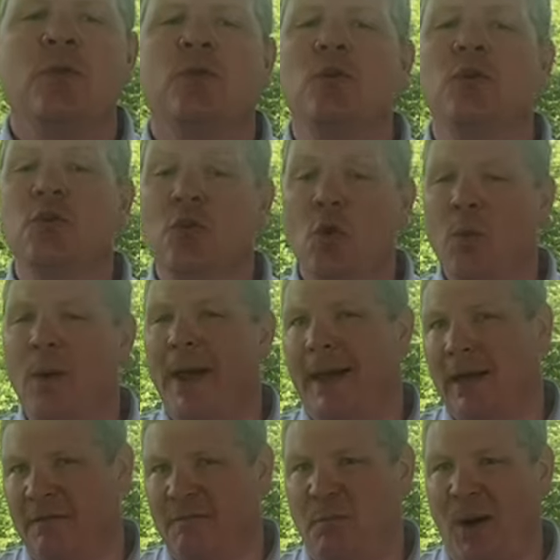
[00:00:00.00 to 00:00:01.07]
The new way
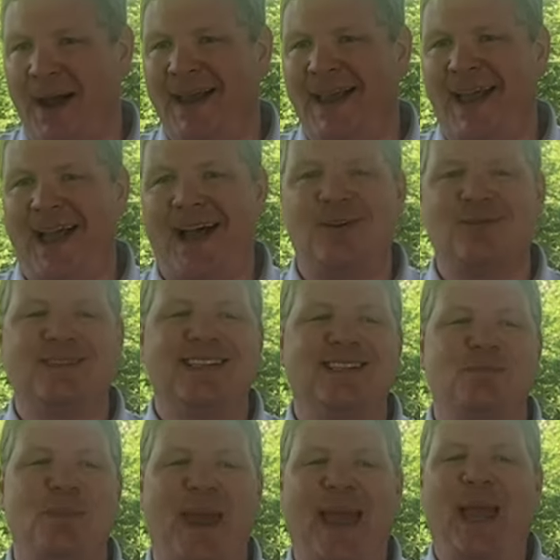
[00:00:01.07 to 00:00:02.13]
of buying a house is
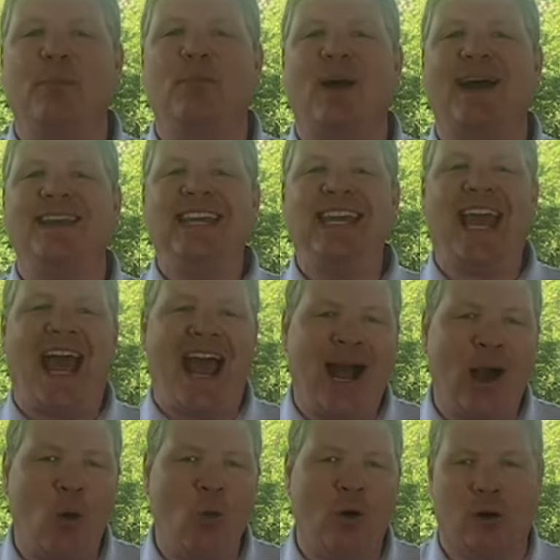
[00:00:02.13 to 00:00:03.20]
paying by the
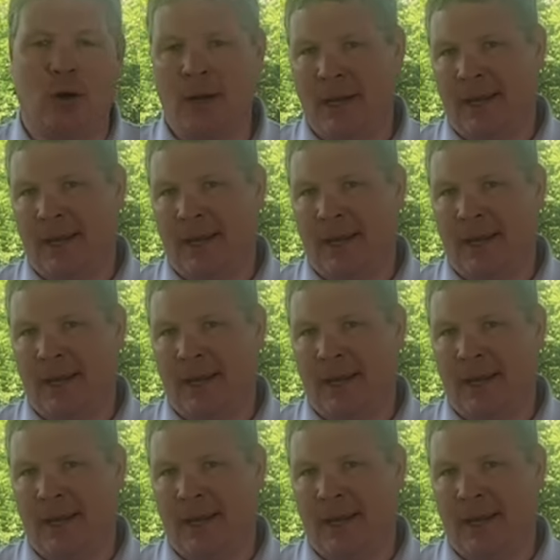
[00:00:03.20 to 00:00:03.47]
hour